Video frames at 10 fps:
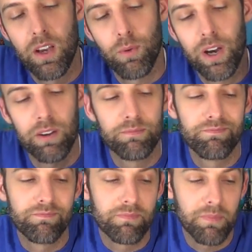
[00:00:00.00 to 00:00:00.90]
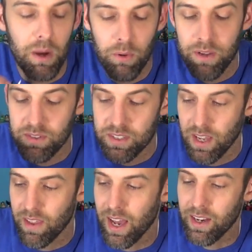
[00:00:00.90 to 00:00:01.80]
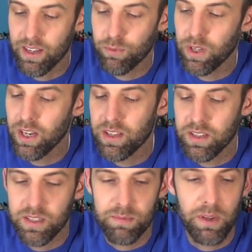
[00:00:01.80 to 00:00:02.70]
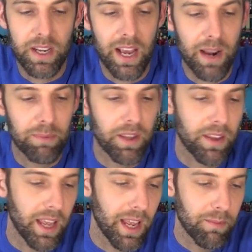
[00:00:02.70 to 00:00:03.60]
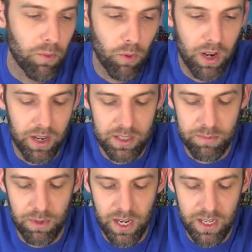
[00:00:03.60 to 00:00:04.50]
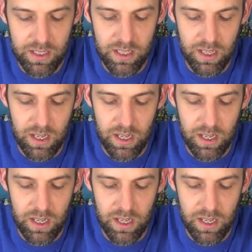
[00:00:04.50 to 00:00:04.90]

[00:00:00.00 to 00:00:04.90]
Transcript: Well, I won't even say that. It really doesn't explain how to play the game. What it explains,